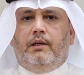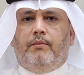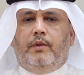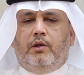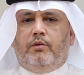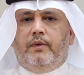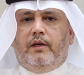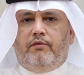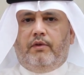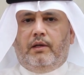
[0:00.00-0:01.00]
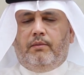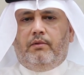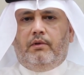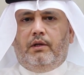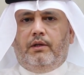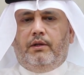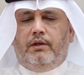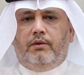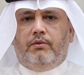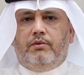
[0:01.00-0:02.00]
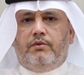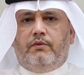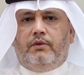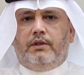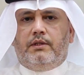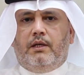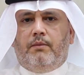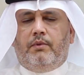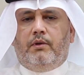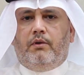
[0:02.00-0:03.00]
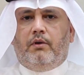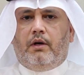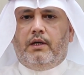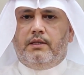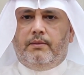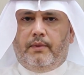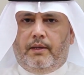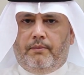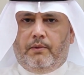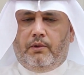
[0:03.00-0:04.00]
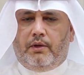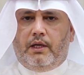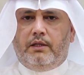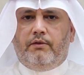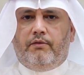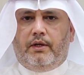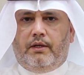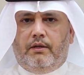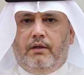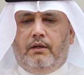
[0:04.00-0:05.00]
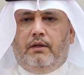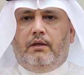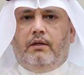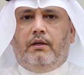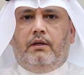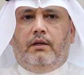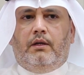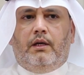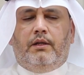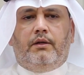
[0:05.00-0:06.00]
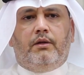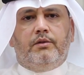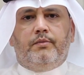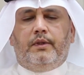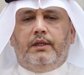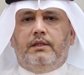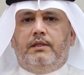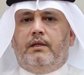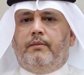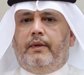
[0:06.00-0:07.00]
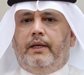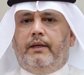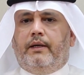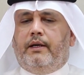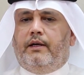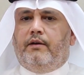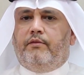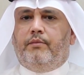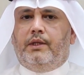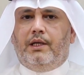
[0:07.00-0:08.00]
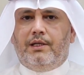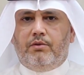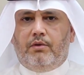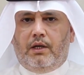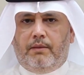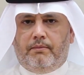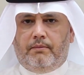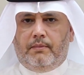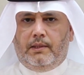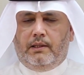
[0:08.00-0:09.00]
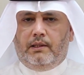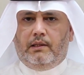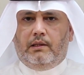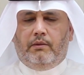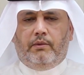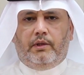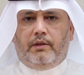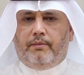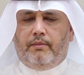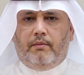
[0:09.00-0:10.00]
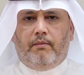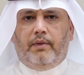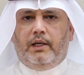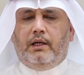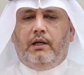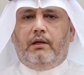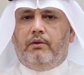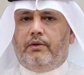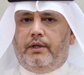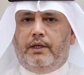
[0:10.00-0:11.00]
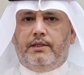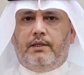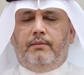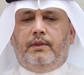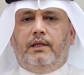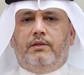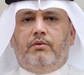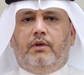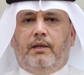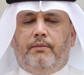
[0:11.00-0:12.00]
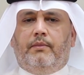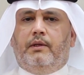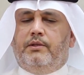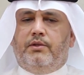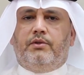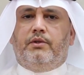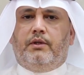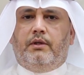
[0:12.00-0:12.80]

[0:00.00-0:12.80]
may not be available, and they use, for example, lorazepam or Ativan. In other hospitals, they may have midazolam, whether buccal or nasal midazolam, just